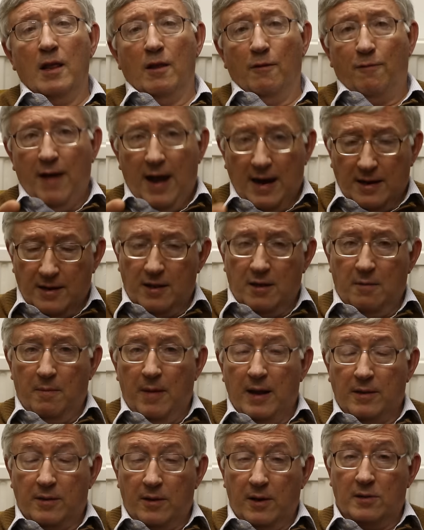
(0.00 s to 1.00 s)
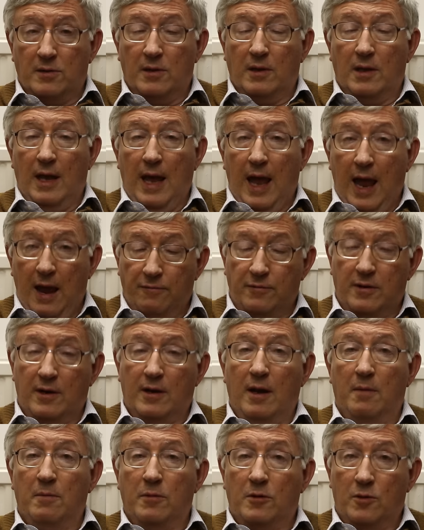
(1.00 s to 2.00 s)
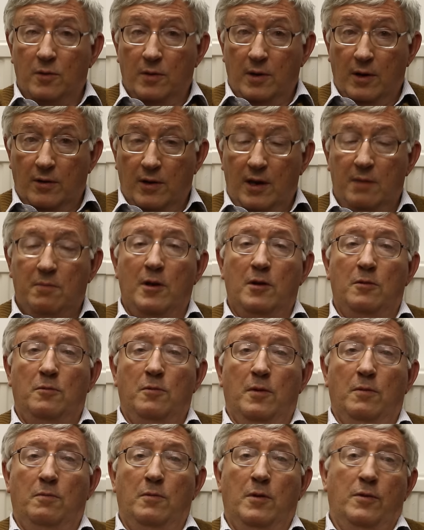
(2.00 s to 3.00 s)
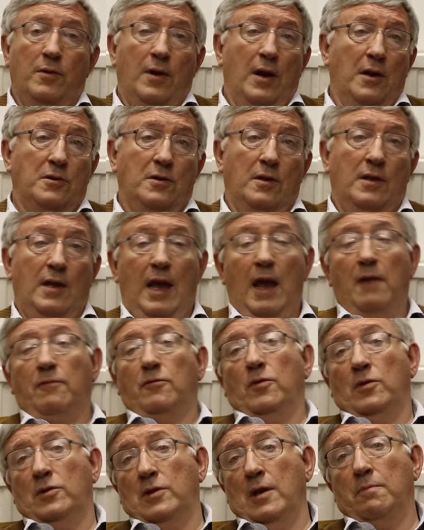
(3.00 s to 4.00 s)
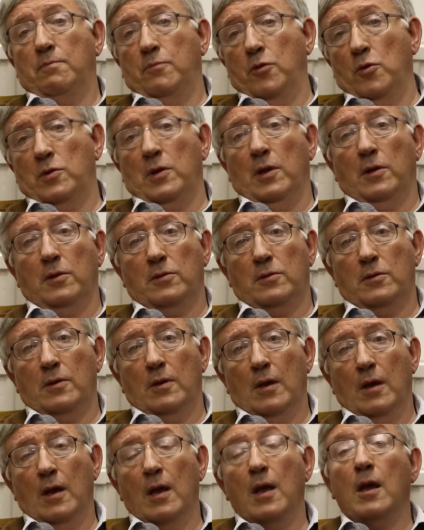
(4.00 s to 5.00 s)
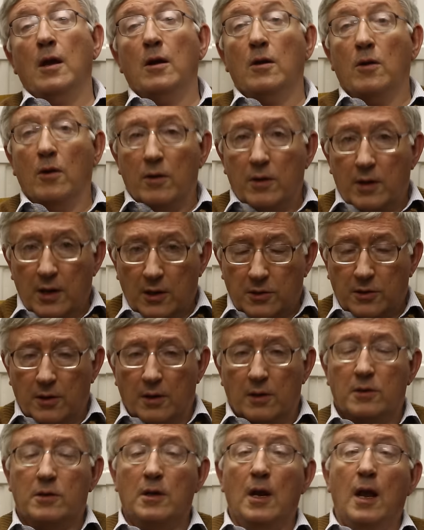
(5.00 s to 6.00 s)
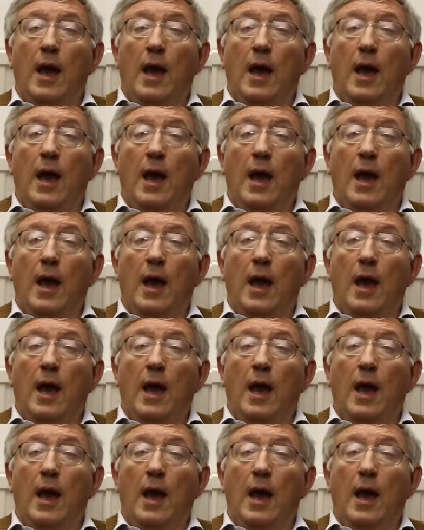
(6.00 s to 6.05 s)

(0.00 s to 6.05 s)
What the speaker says: The fact of the matter is that they have to come to an agreement with Russia. They have to accept Putin's conditions,